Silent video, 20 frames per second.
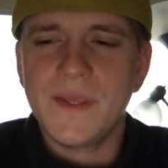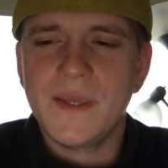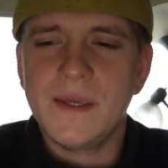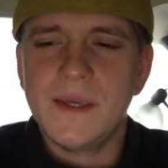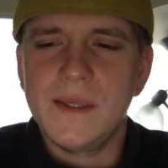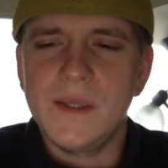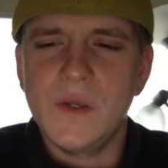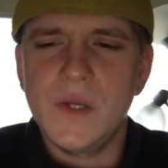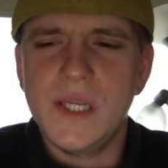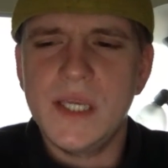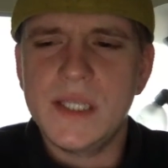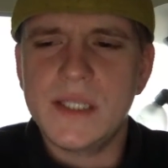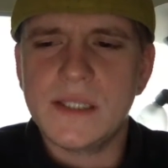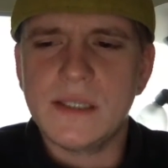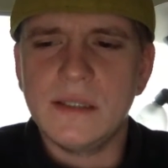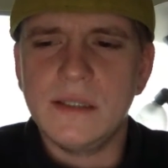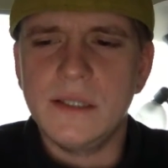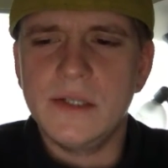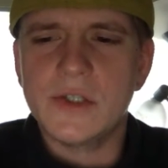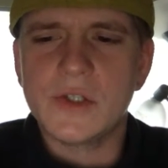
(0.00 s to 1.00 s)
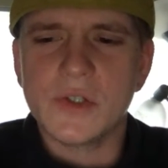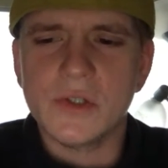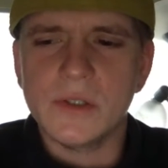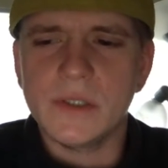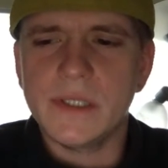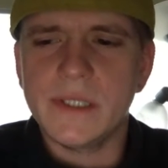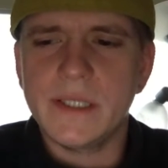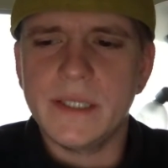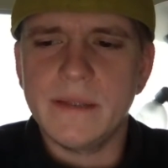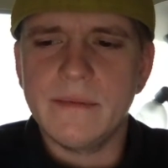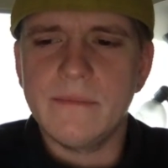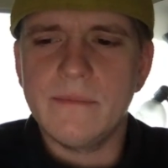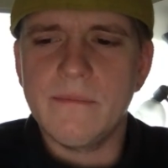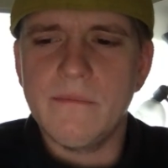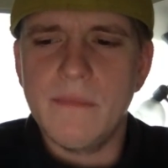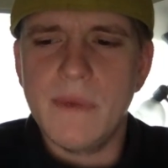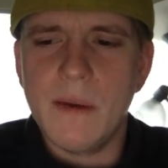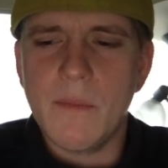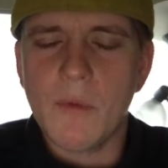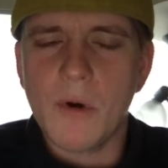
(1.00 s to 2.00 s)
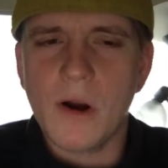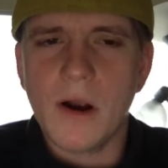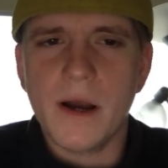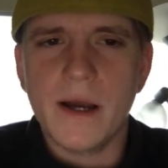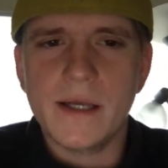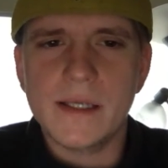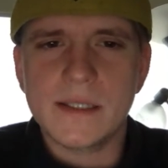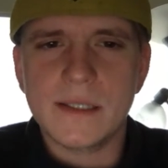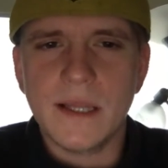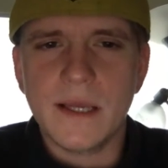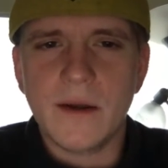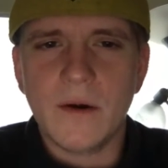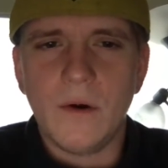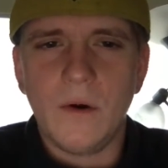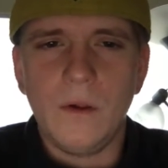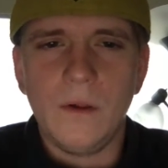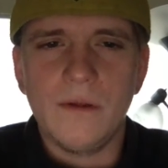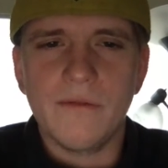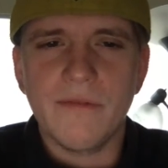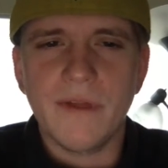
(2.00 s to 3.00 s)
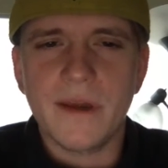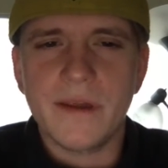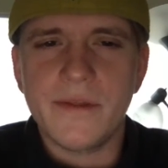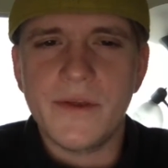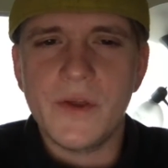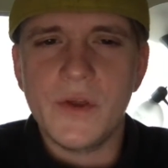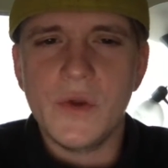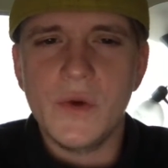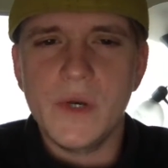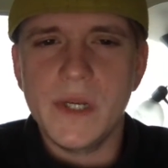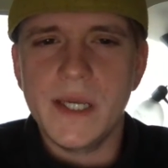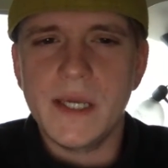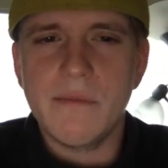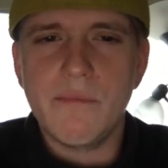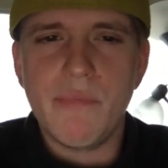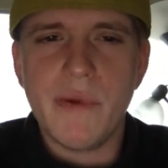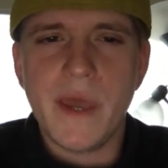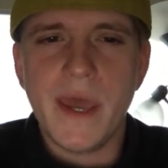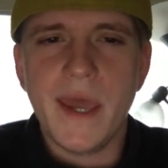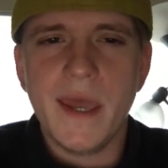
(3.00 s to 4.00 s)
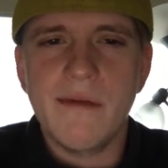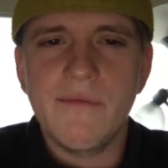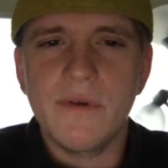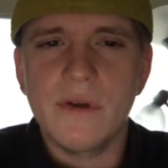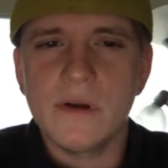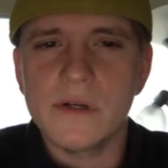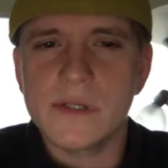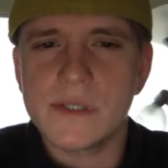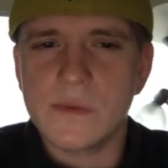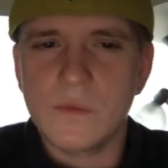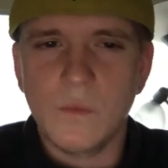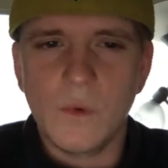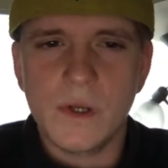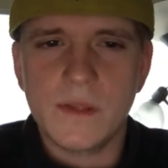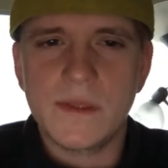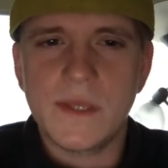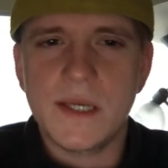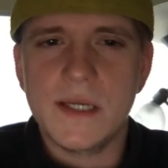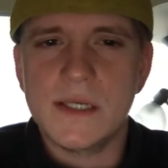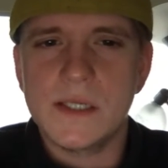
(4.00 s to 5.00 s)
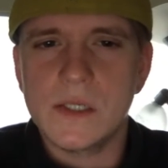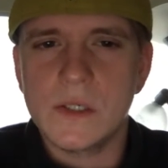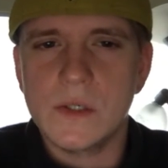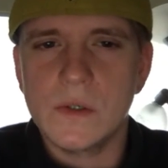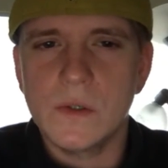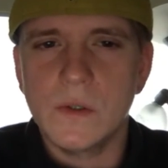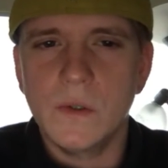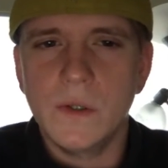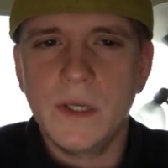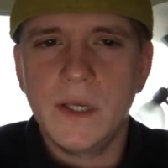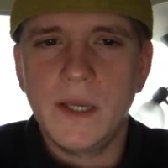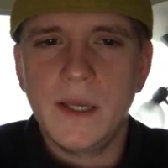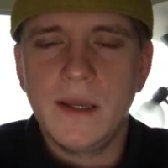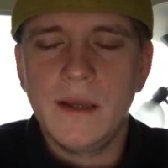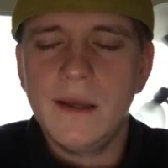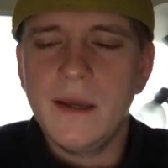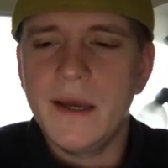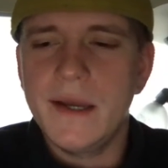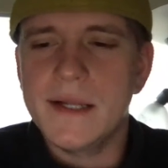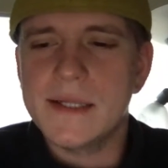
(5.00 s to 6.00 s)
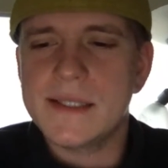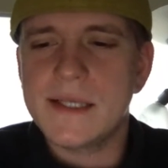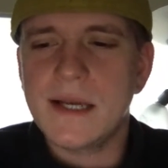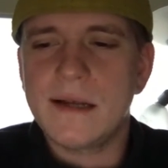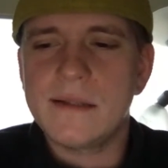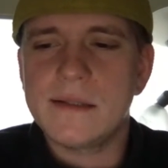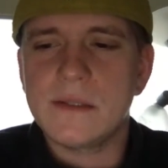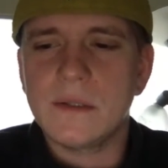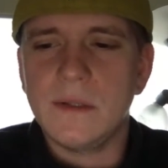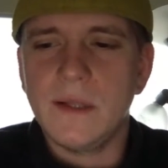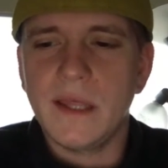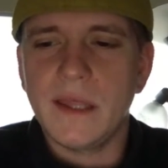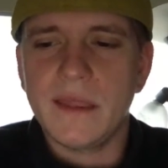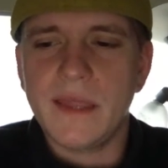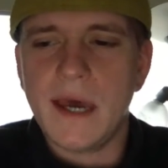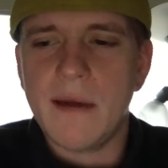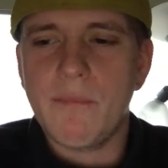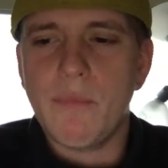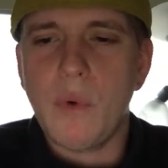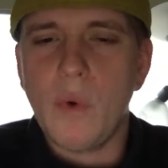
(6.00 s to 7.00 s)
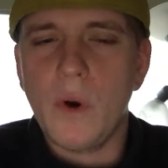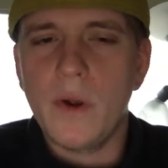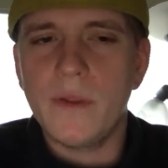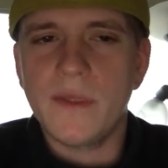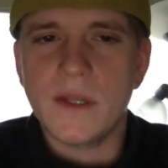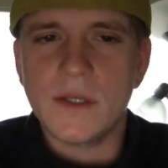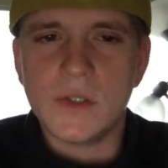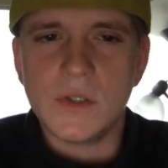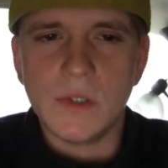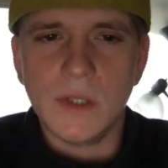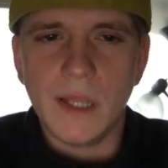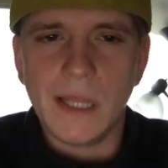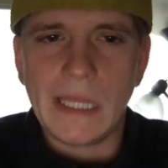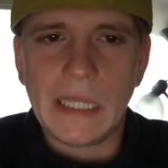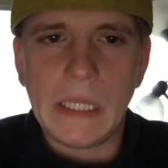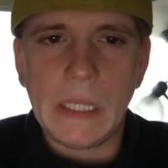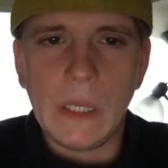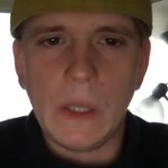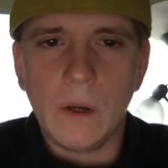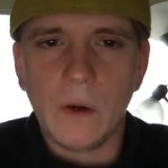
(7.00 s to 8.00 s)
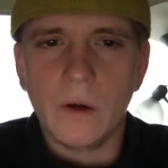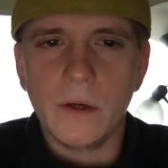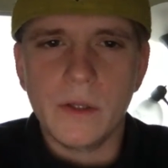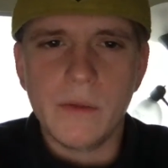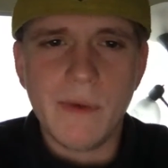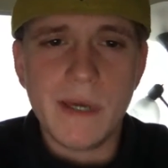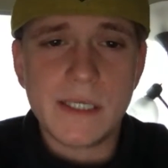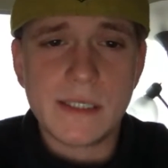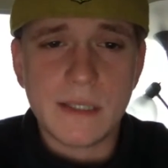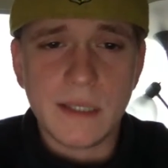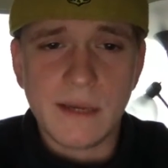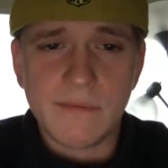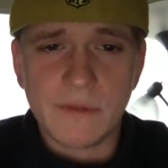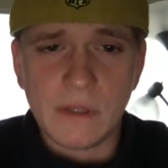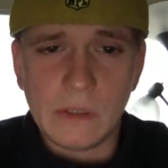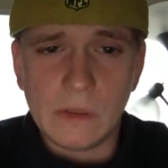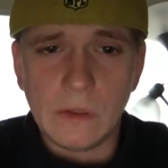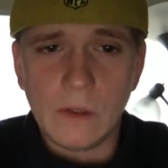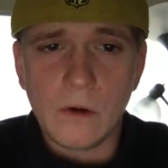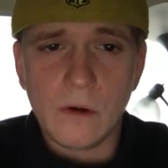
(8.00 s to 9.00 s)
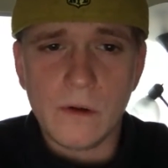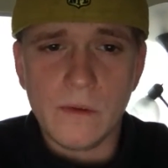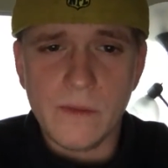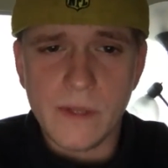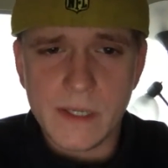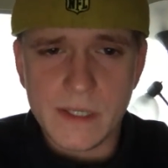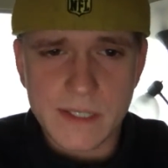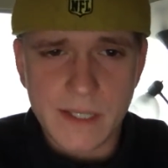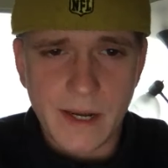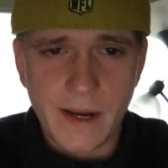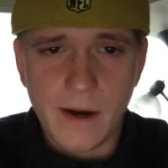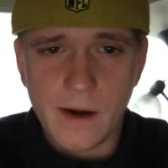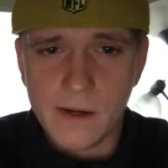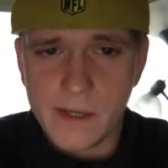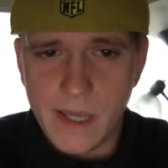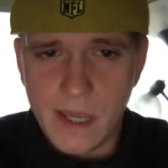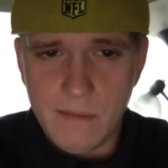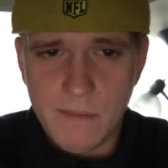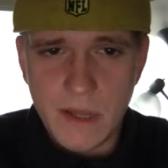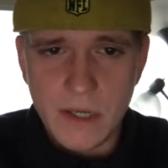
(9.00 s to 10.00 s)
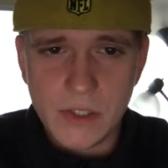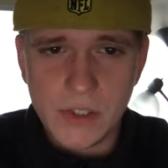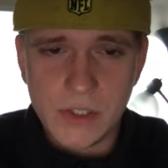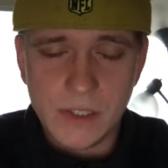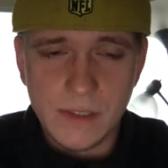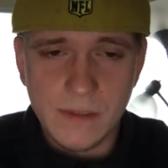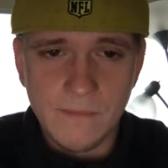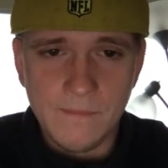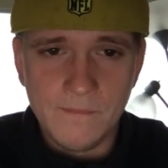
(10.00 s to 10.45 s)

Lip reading: you need to literally memorize like all of like the unique behaviors and what they do. And it's not until like that point that you like learn, you basically have to learn the entire game engine,